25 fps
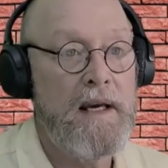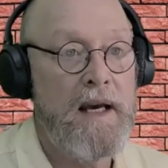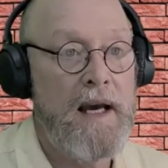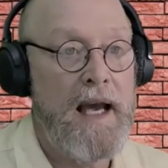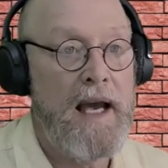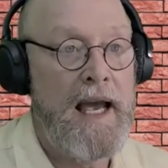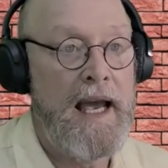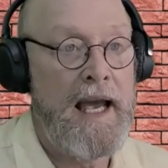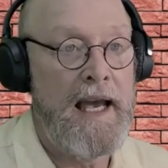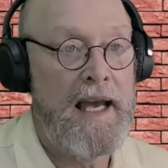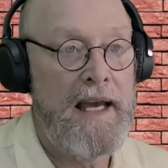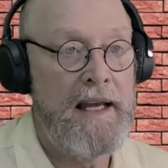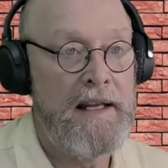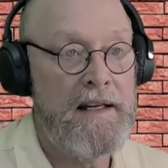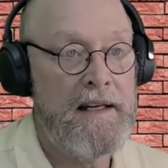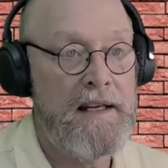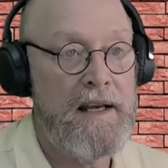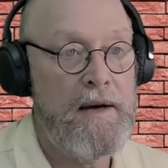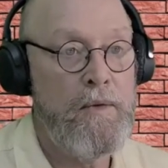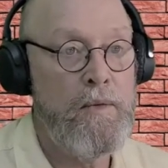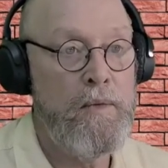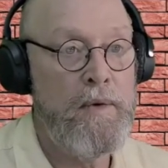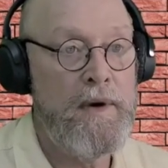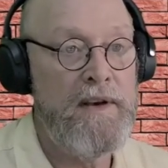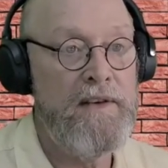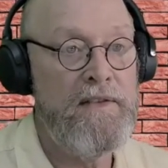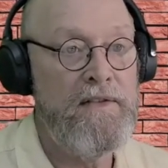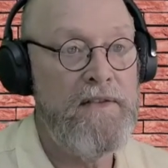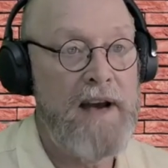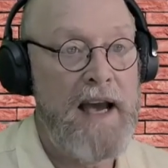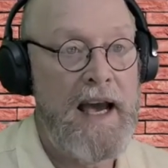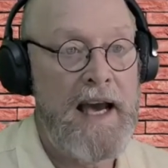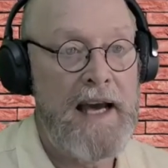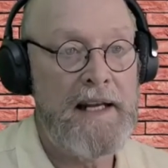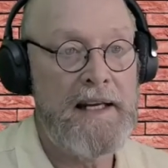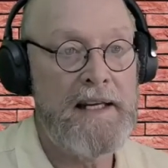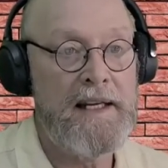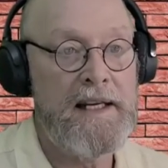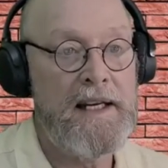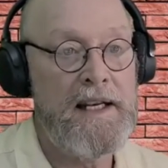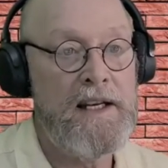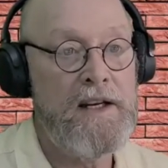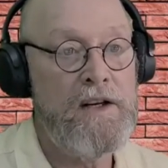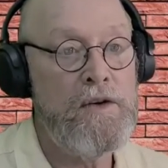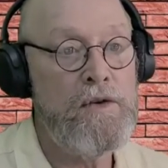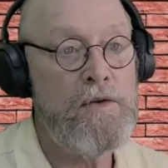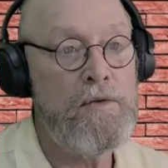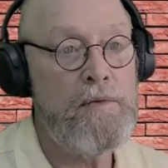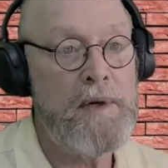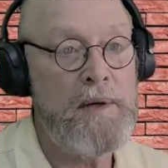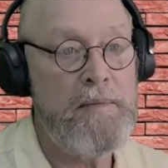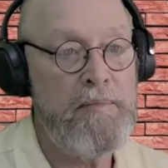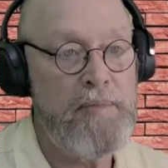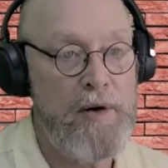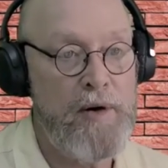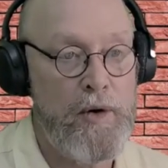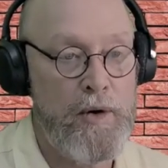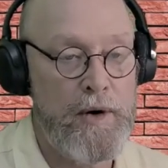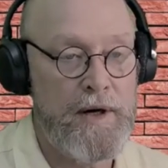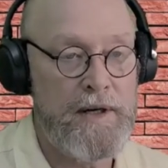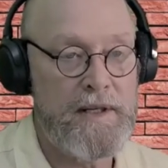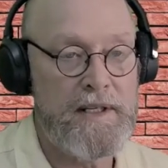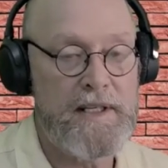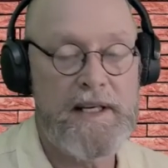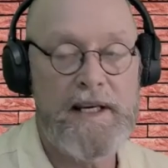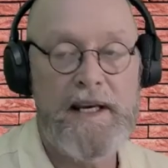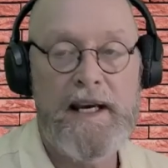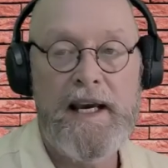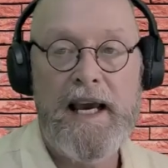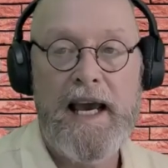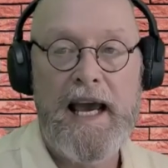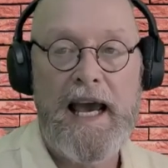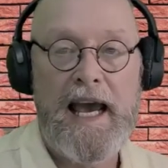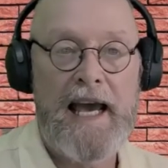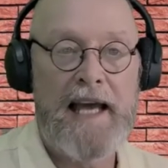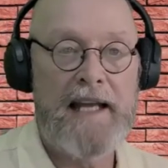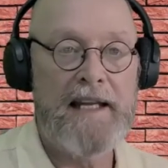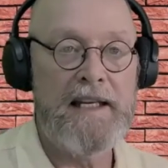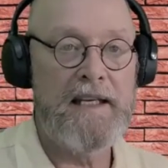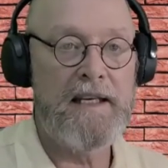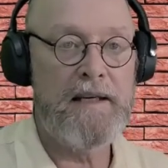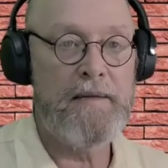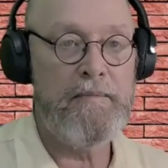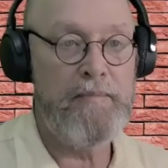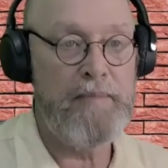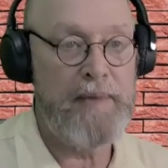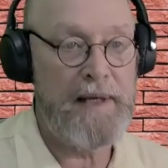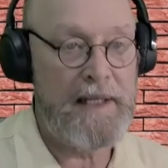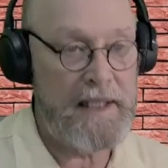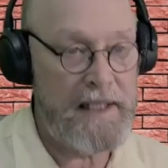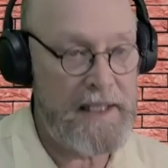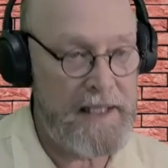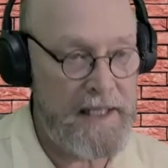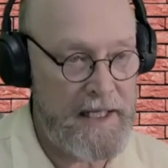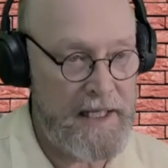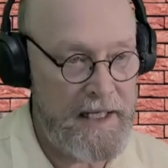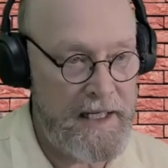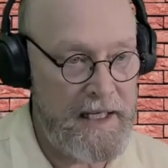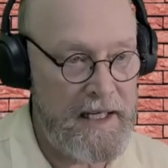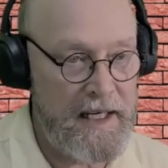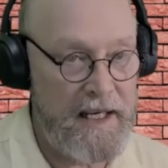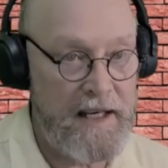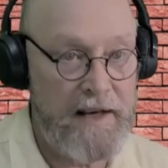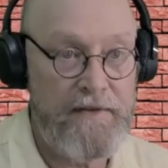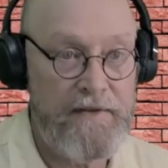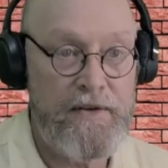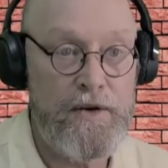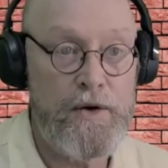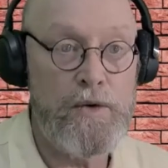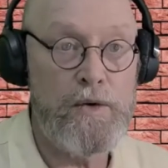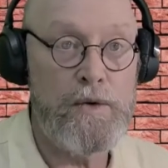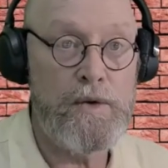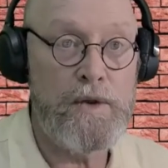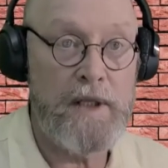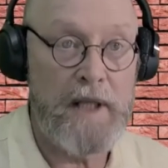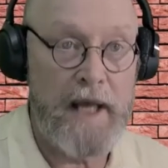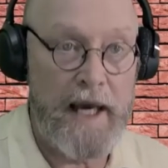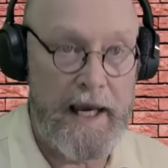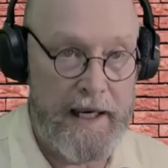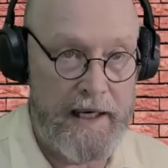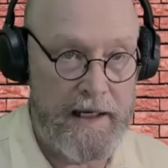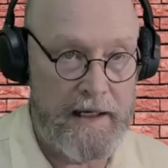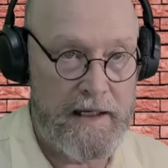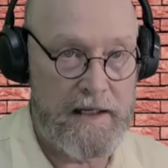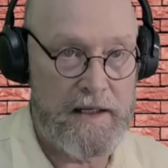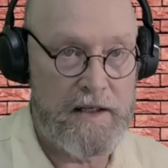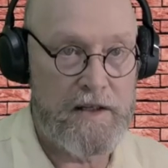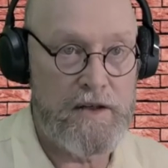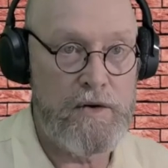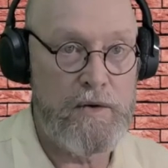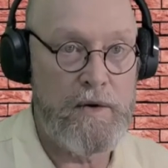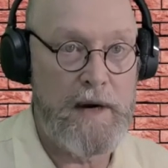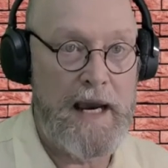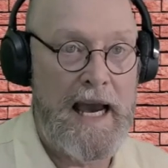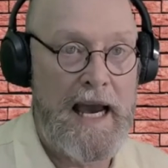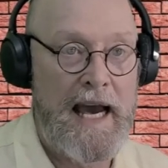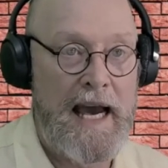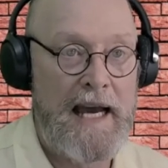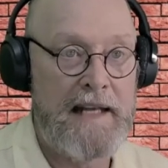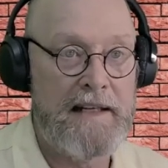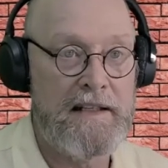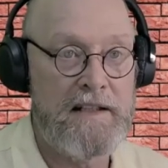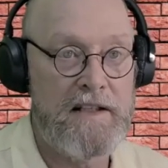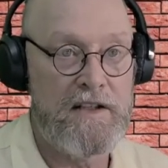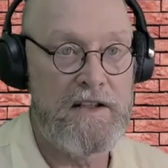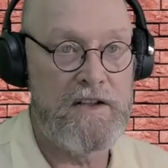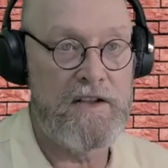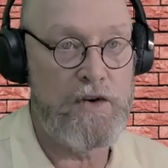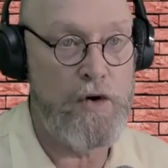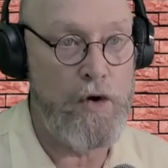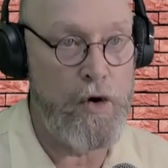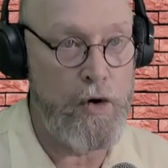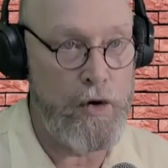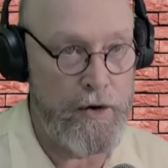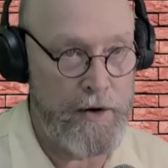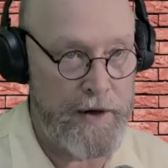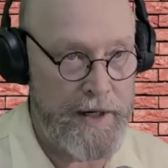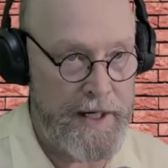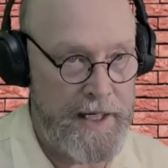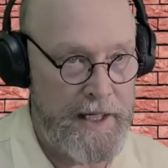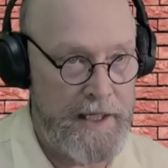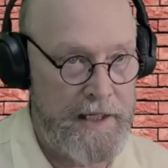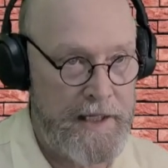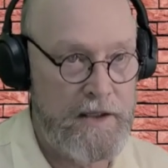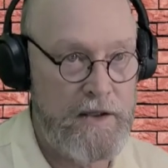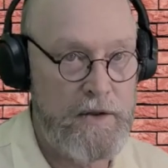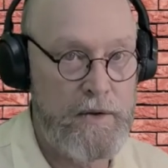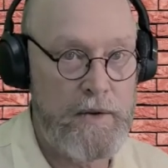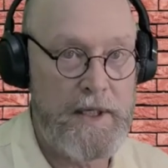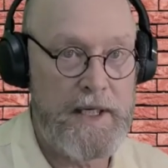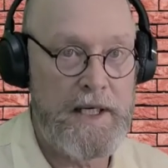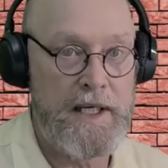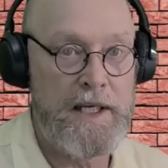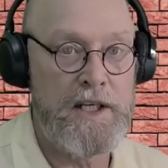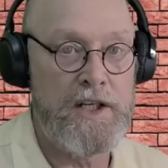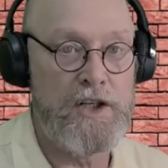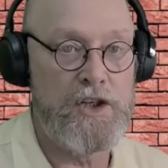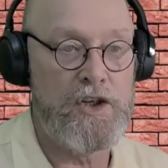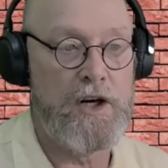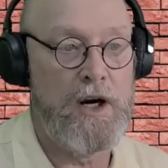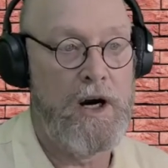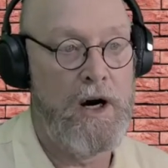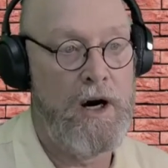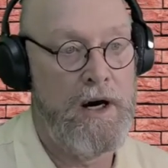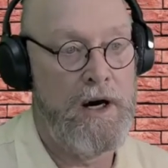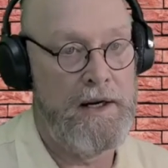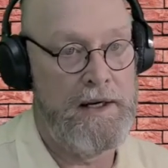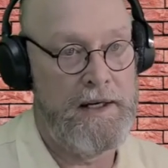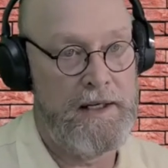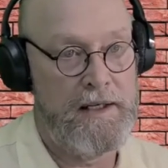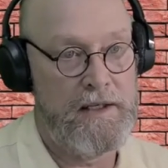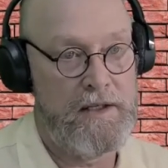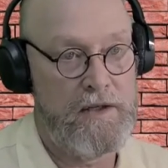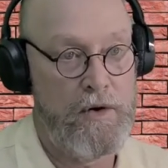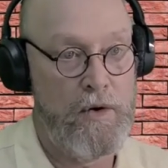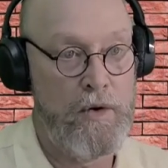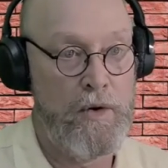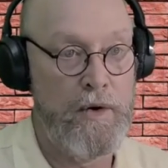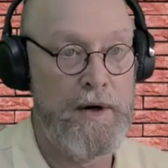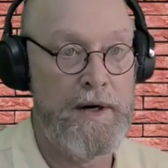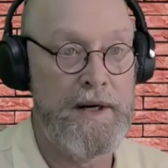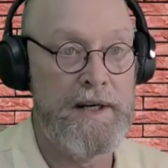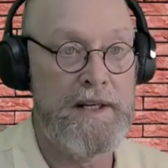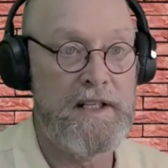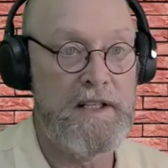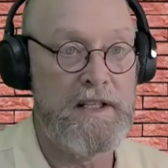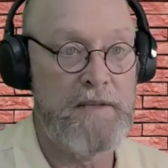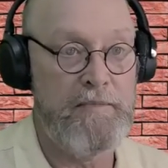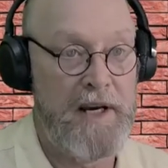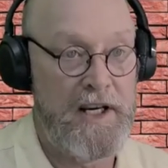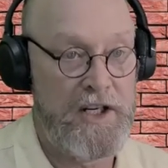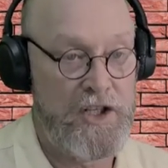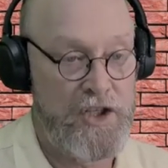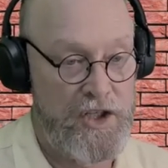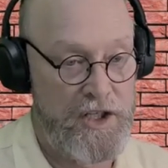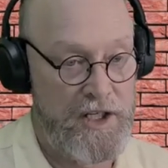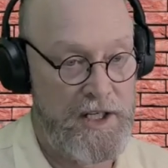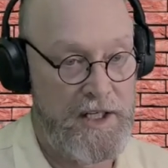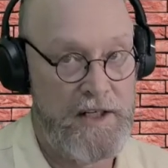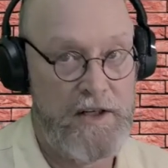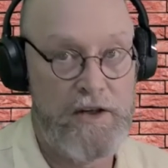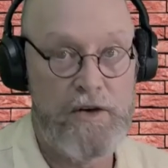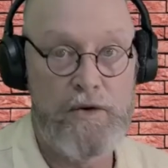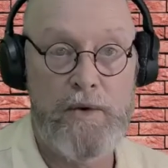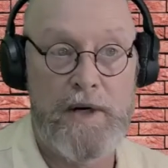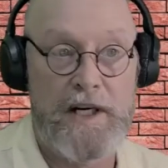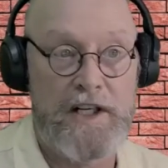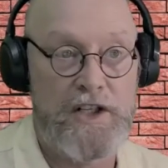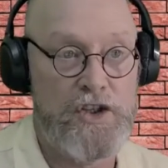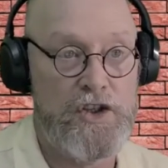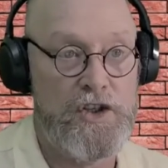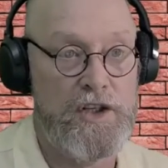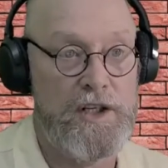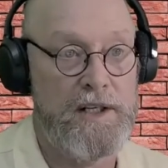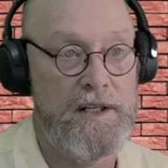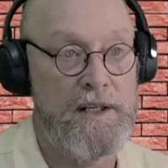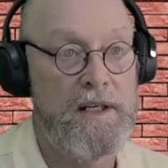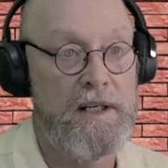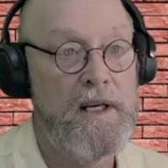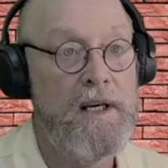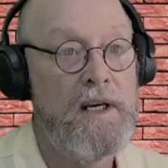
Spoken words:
And we've added a new report and the ability, if you like, to add scoring to each audit or inspection question.